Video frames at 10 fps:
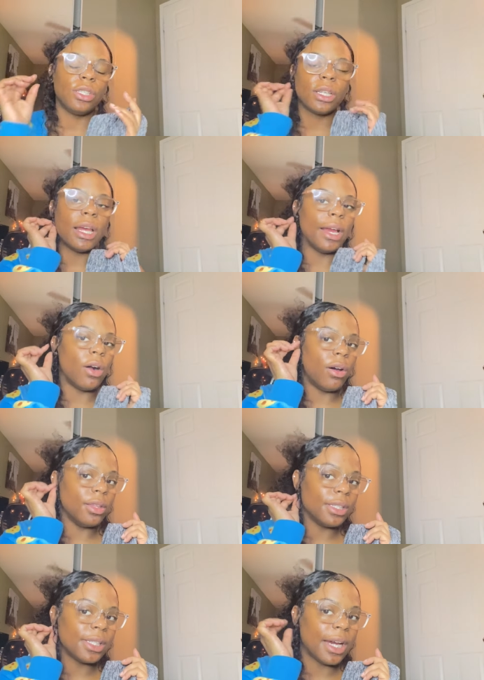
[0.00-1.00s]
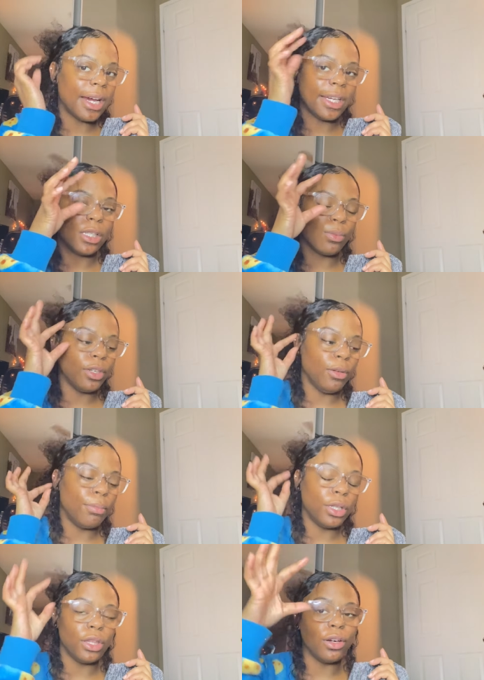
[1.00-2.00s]
like, on the sides, when you
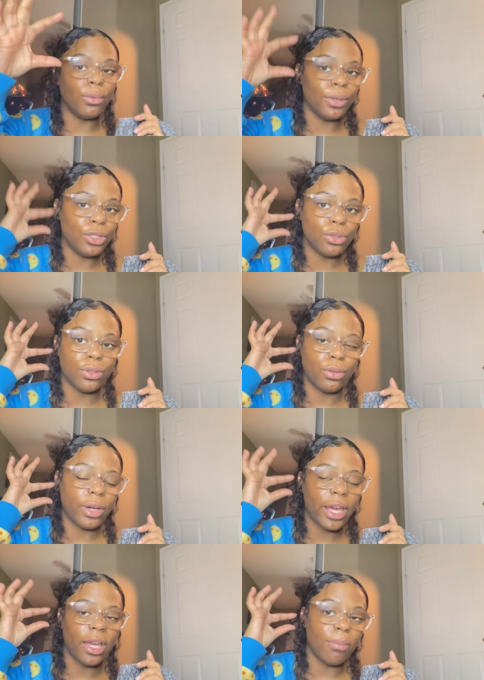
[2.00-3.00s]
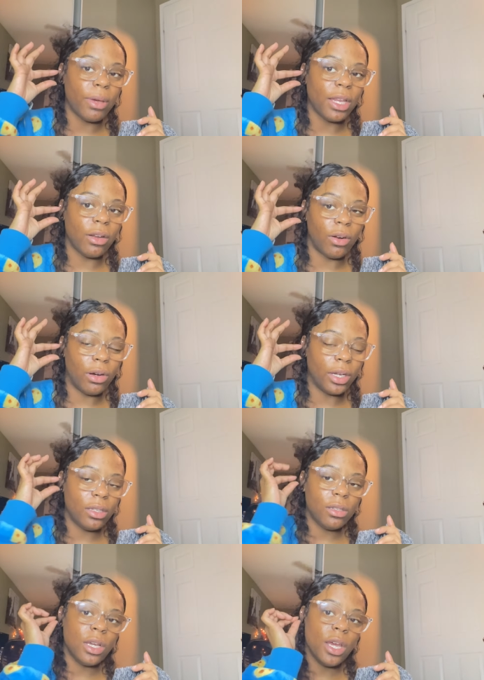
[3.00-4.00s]
put the original headband
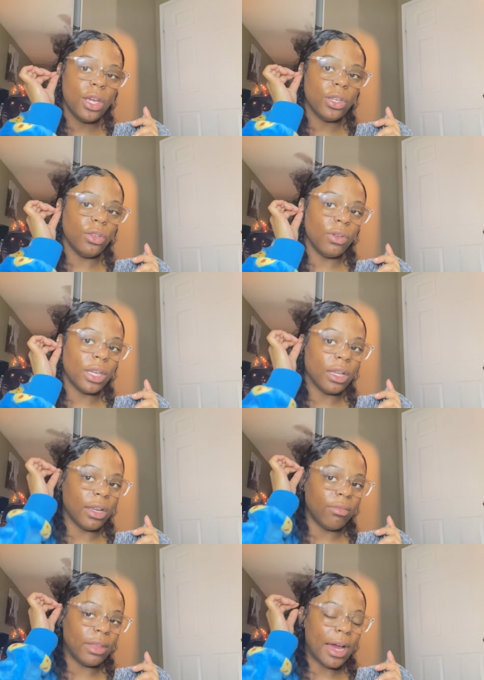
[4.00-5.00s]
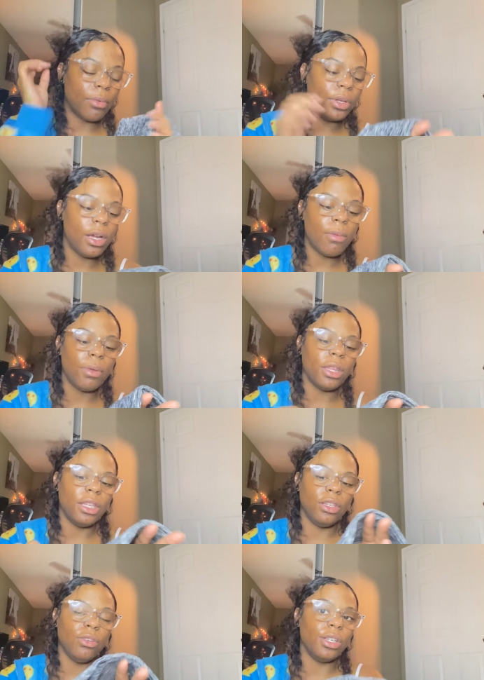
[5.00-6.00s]
on, you can lift that one up, and
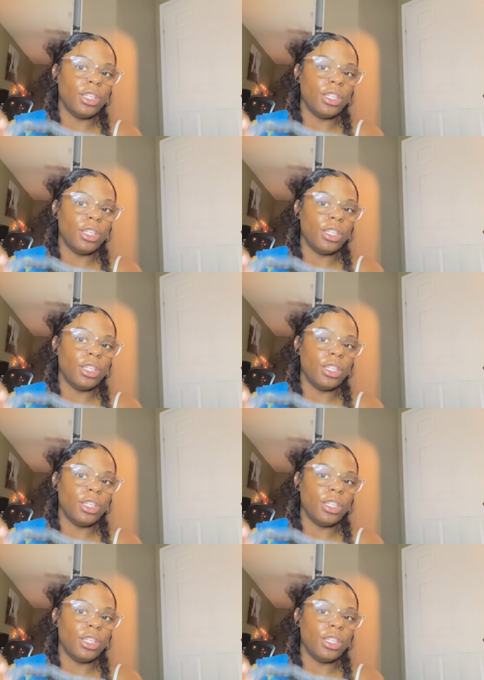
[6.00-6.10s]
then you could